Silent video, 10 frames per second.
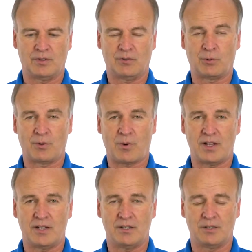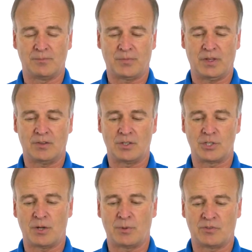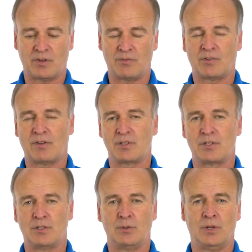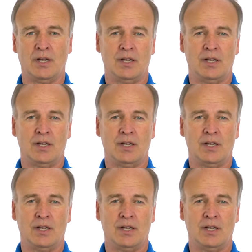This one right here, the J1772.